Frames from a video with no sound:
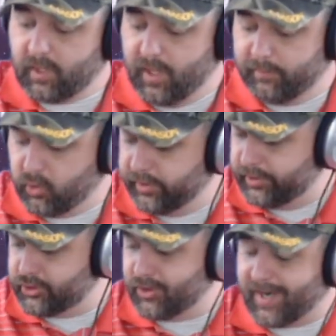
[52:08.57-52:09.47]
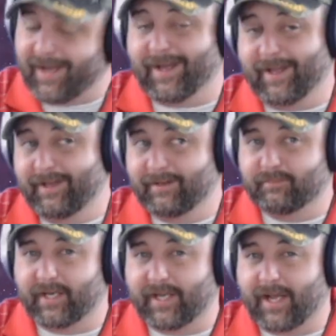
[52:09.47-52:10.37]
I'm going to try.
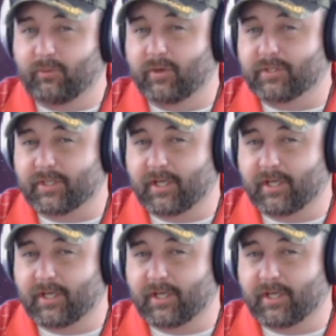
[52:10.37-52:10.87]
My dad wants to